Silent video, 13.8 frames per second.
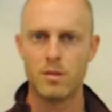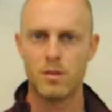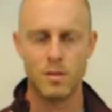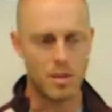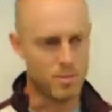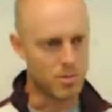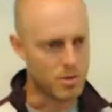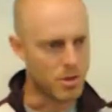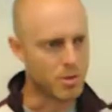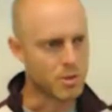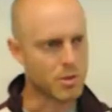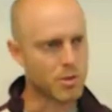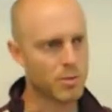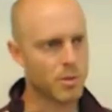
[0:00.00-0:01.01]
Keep your notes
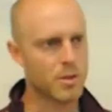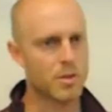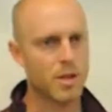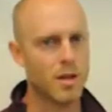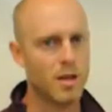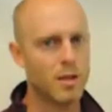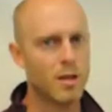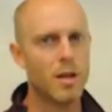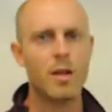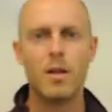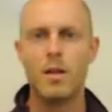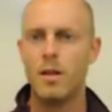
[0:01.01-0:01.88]
on one side,